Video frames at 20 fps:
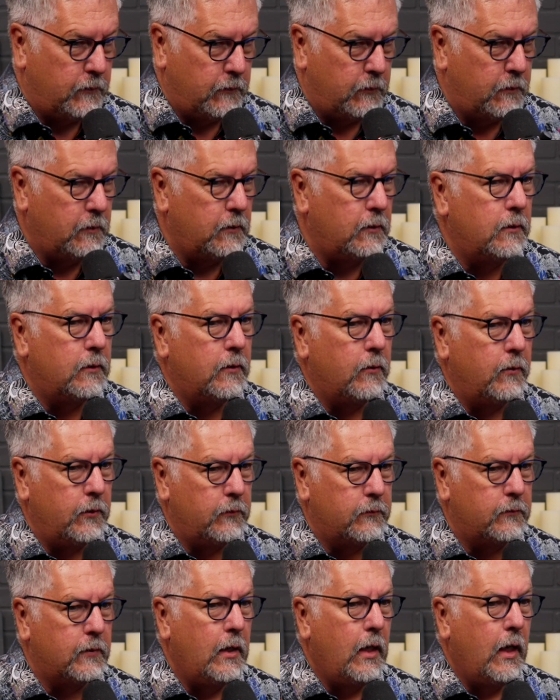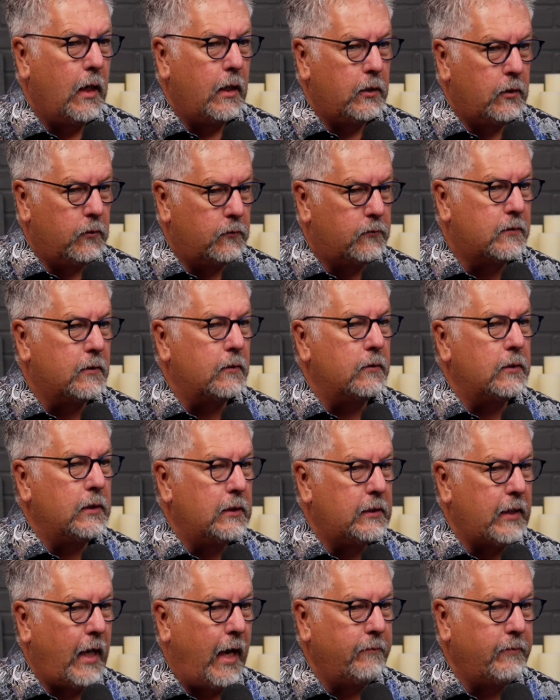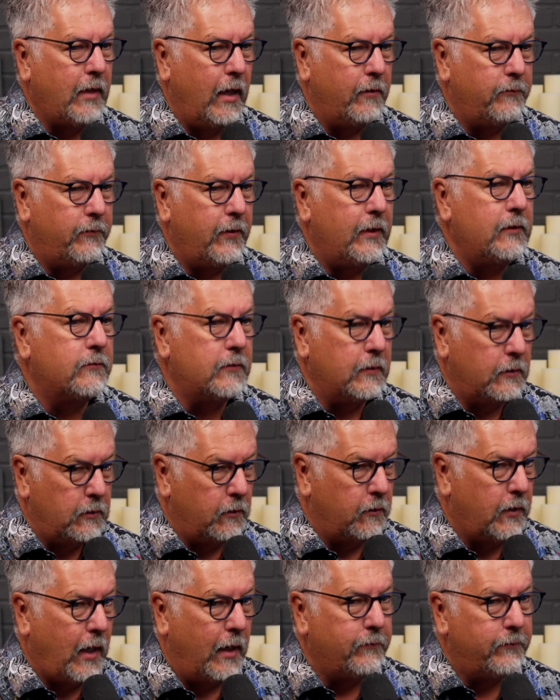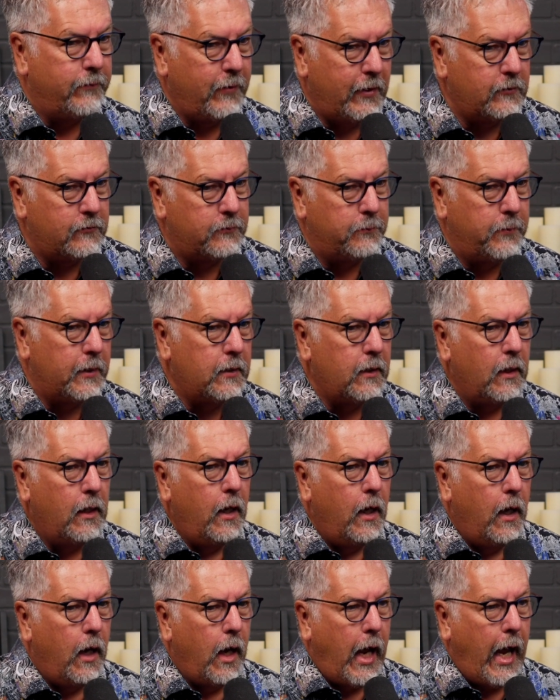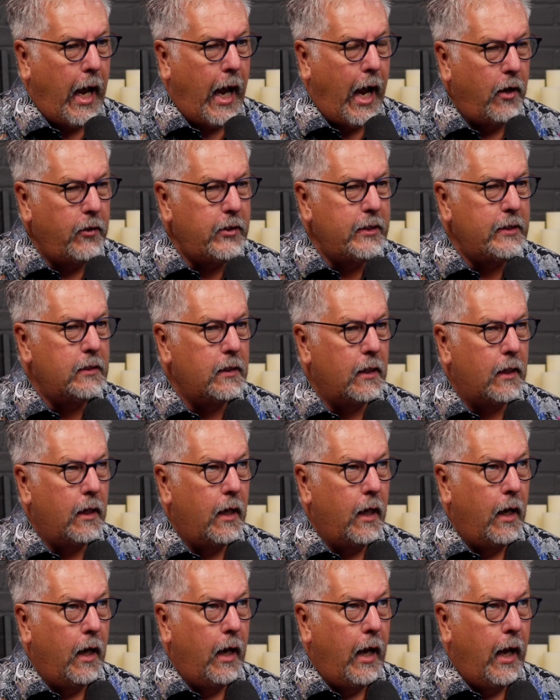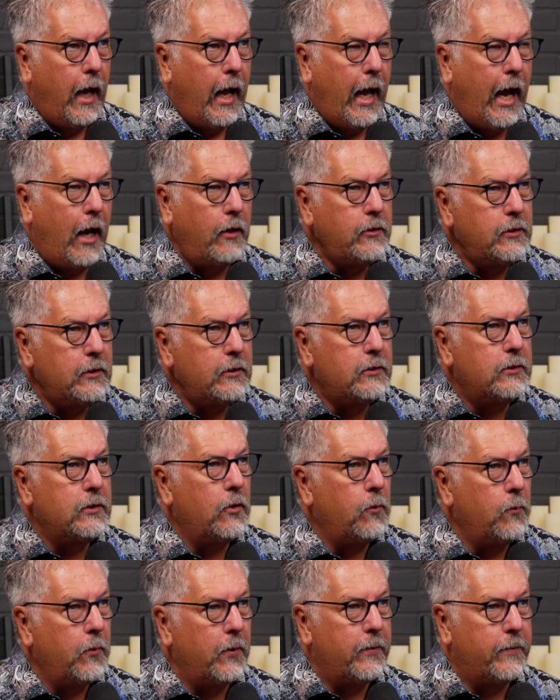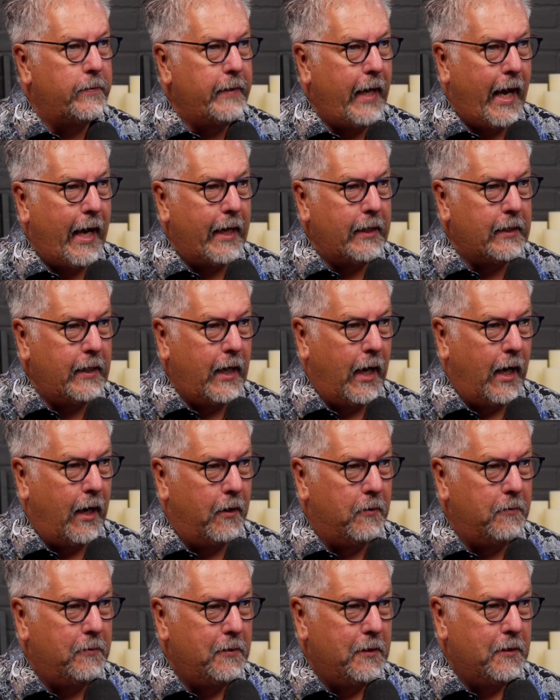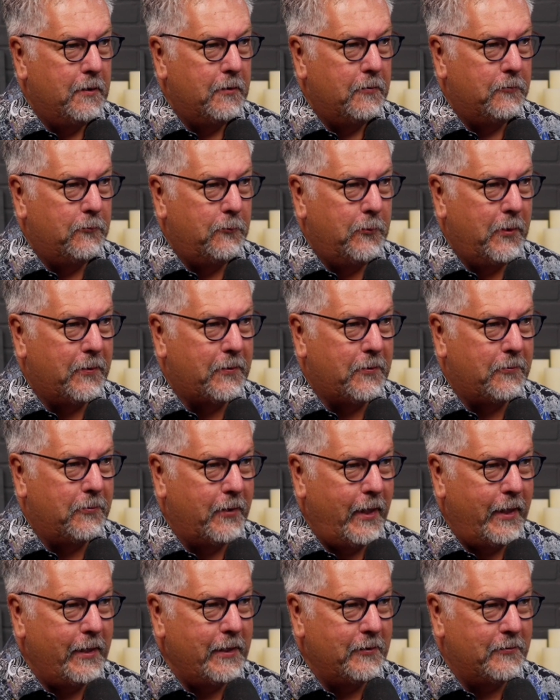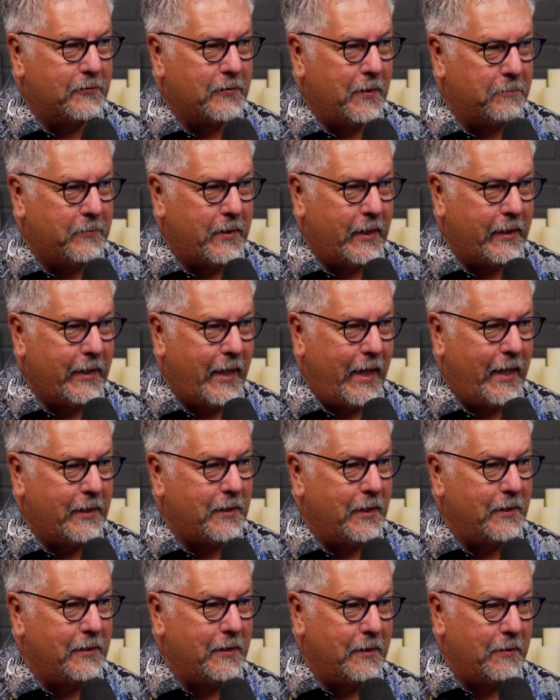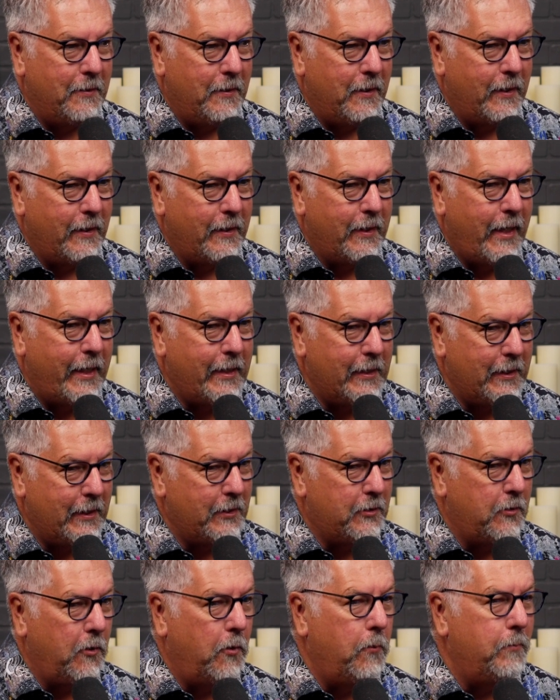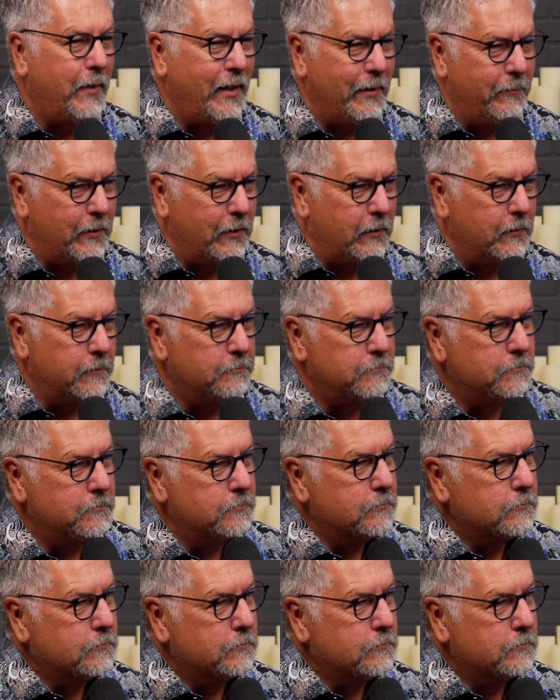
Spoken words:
Yes, you still need to have that face, and you're that face, but how do you deal with that now, with creating something and then letting it go maybe?